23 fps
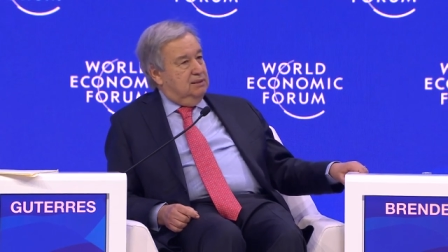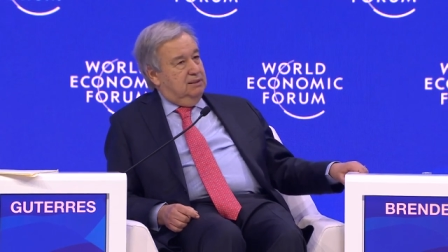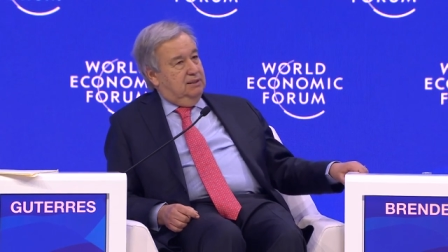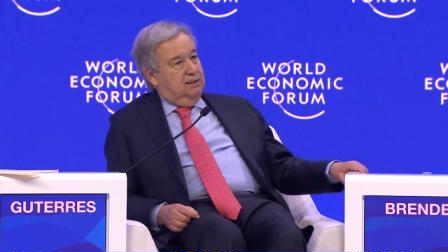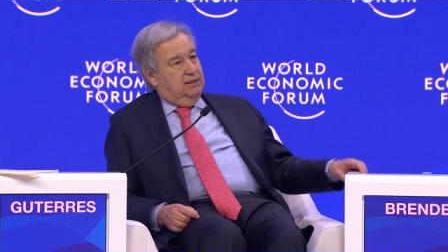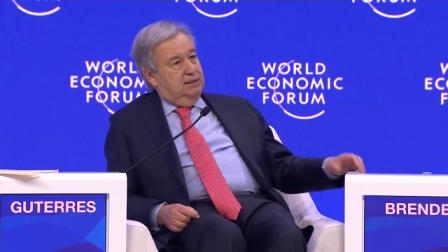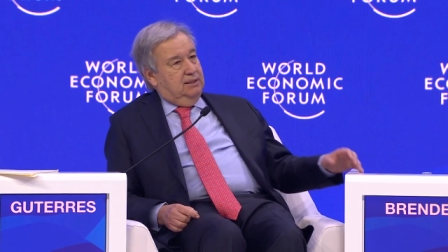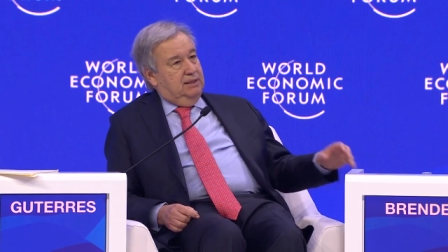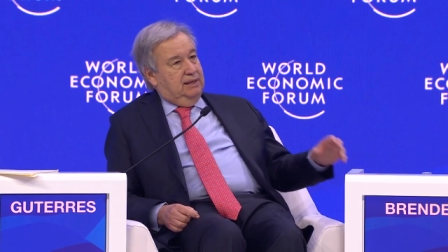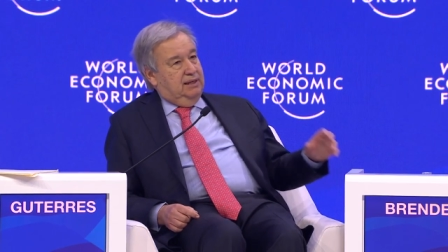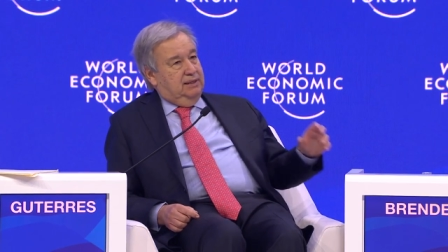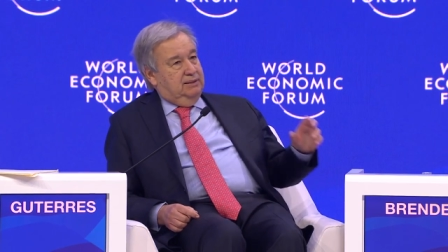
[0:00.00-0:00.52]

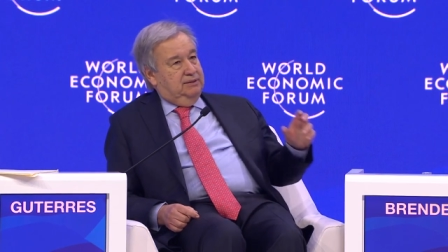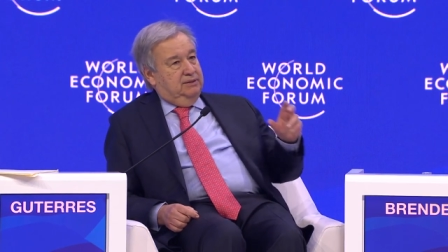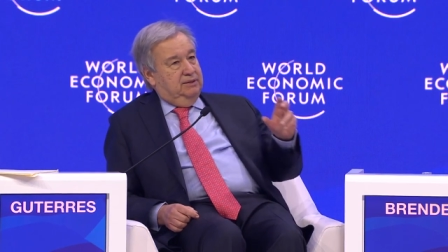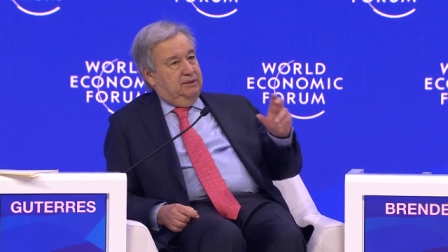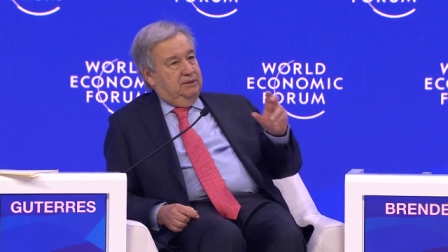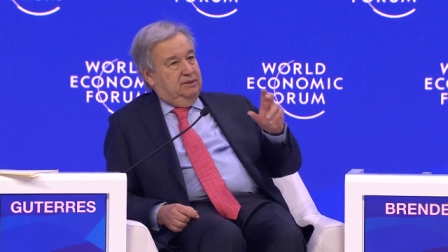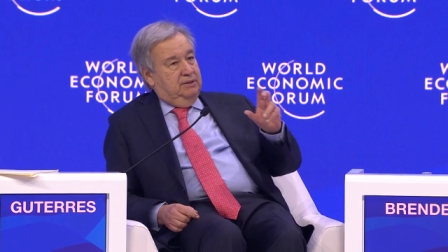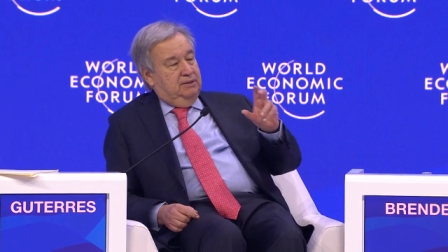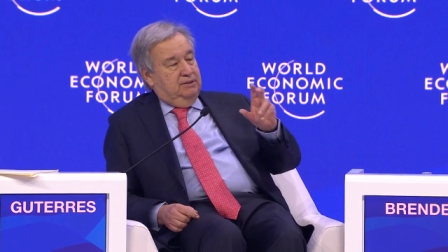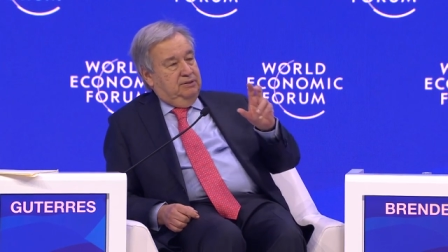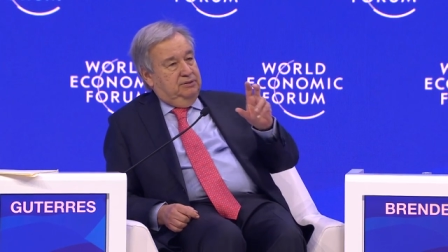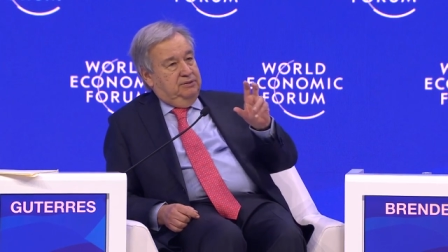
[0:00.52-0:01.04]
Uh, and uh,
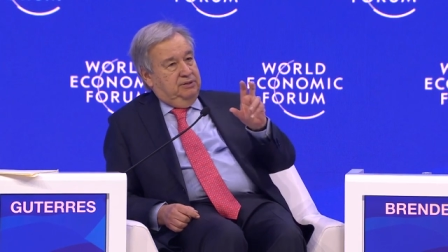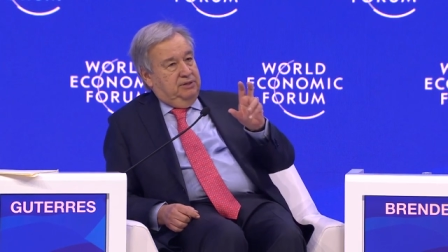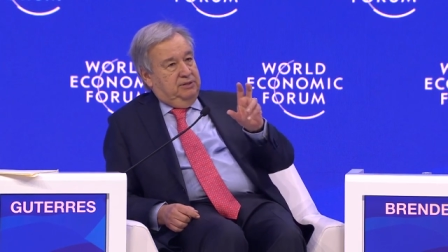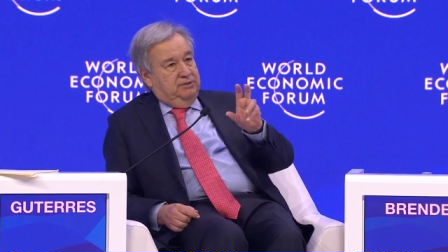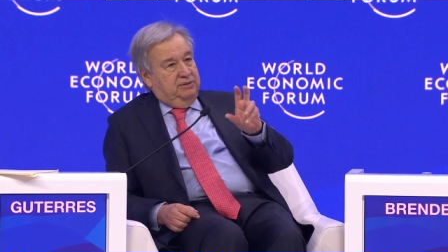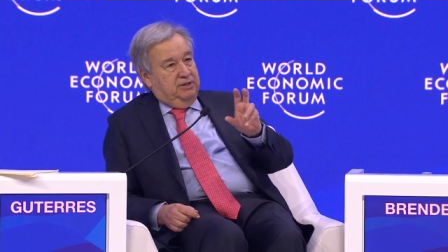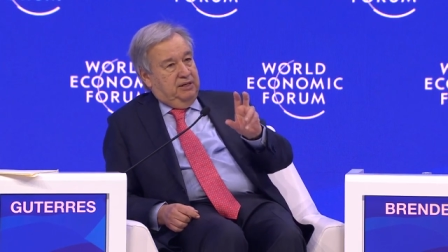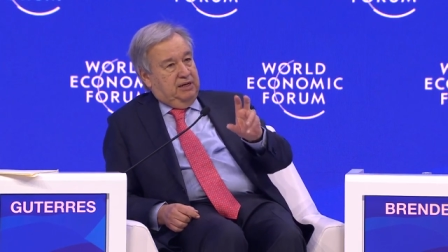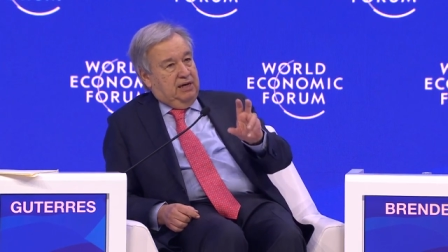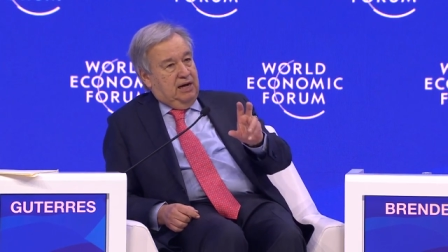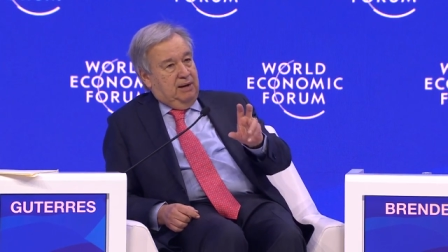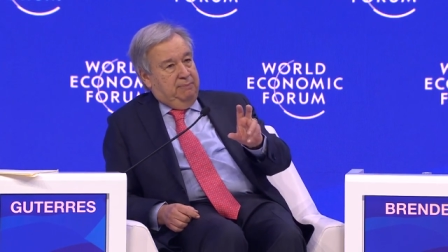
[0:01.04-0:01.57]
the, the,
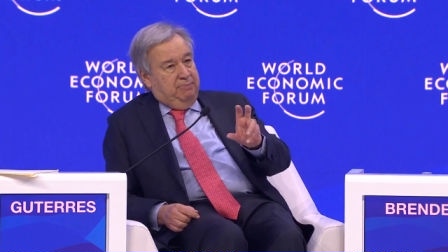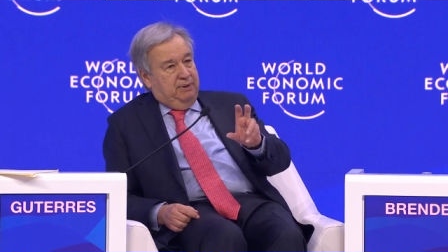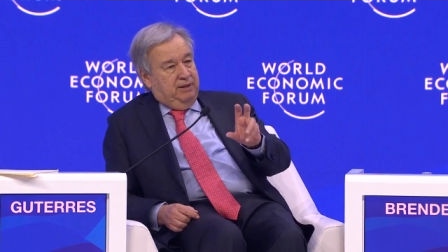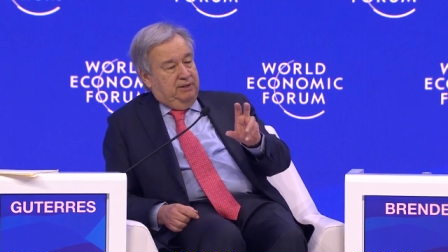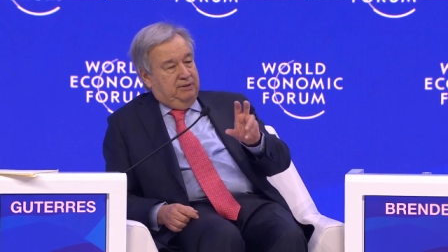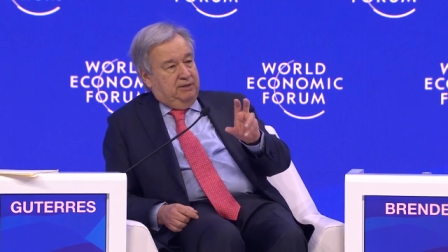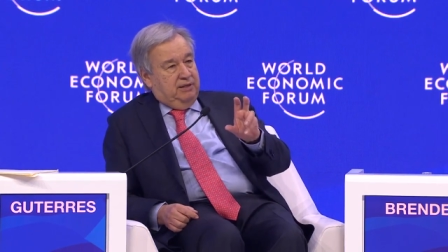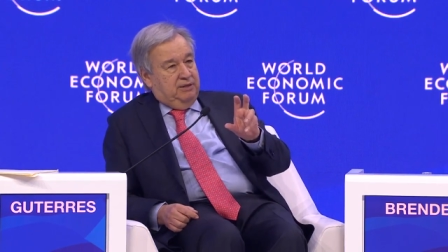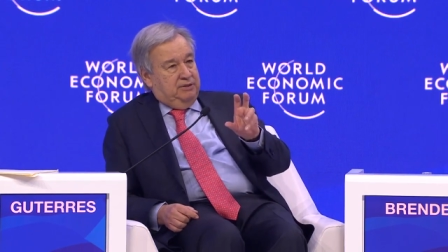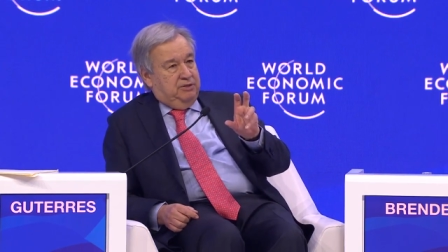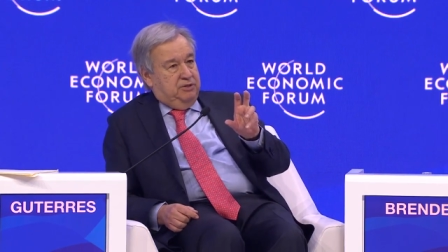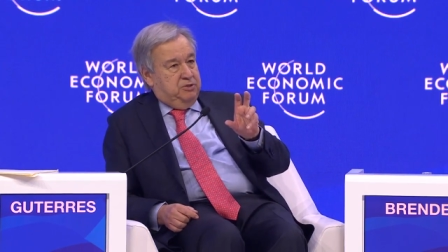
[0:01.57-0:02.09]
the,
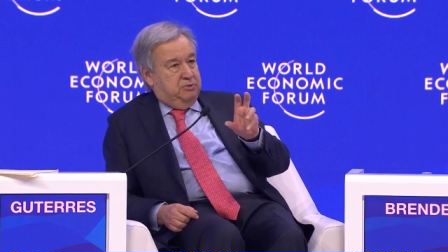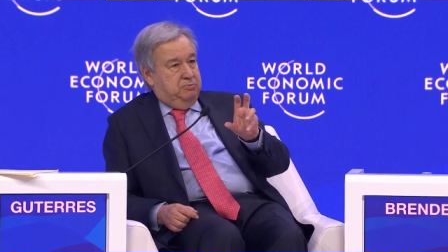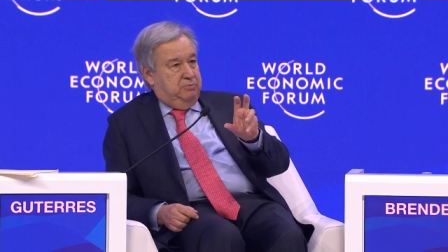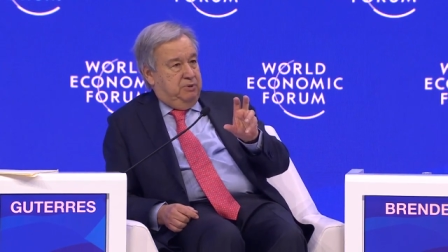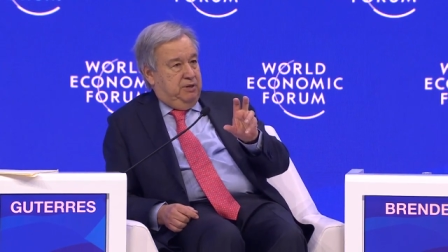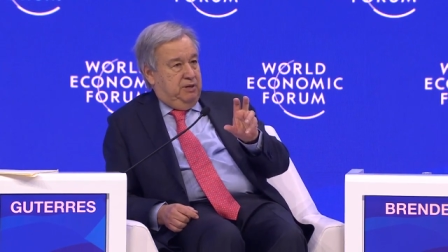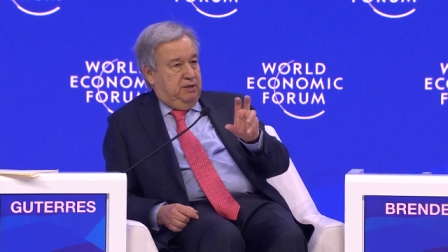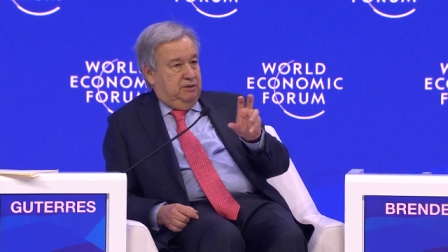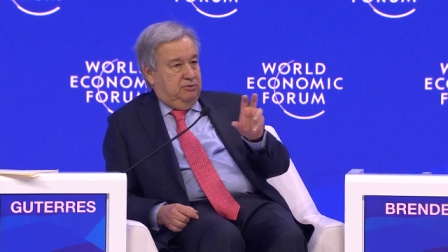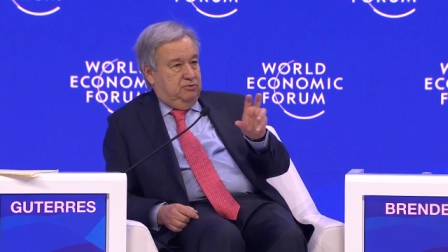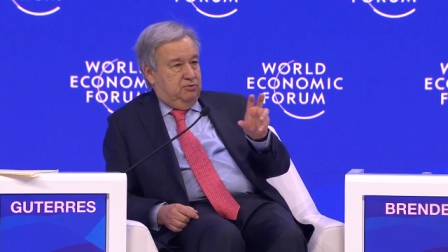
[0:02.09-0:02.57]
coupling that is being